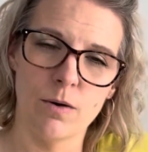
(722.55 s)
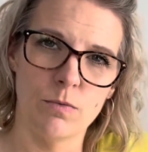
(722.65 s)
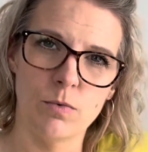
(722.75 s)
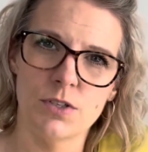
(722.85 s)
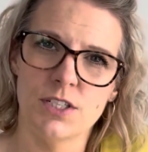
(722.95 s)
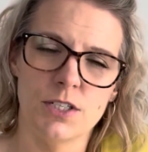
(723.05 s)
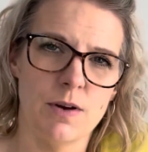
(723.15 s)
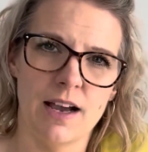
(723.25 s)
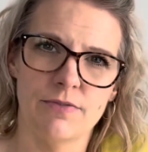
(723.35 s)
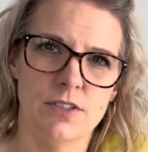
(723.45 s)
What did you
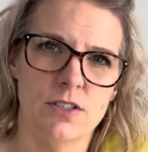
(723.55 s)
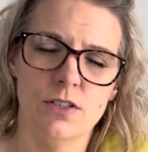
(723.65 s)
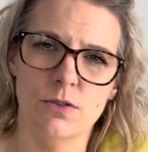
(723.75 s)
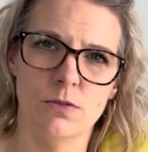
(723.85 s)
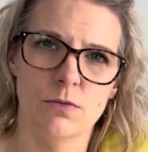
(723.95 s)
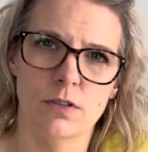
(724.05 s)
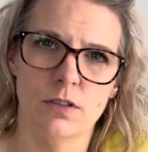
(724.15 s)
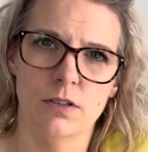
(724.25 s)
have to do